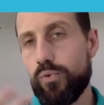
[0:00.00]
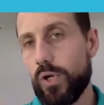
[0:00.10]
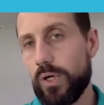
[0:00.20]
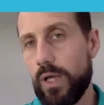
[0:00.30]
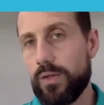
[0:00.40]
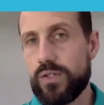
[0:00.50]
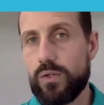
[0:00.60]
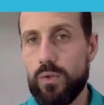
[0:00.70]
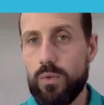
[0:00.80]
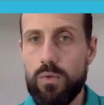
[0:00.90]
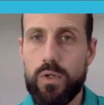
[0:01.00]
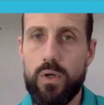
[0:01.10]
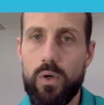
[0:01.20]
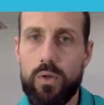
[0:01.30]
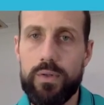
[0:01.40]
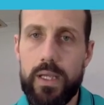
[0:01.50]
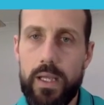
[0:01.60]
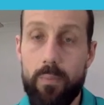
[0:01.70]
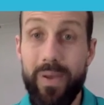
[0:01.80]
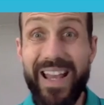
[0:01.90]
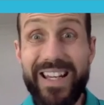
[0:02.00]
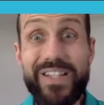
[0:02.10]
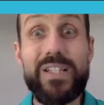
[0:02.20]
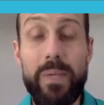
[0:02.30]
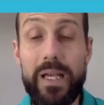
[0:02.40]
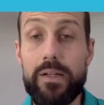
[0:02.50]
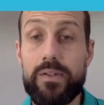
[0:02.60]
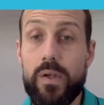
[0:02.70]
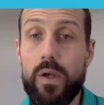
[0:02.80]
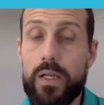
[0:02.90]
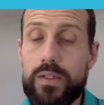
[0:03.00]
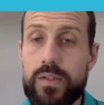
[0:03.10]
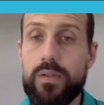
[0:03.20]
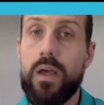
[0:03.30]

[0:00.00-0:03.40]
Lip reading: got another tool called the Page Speed Insights,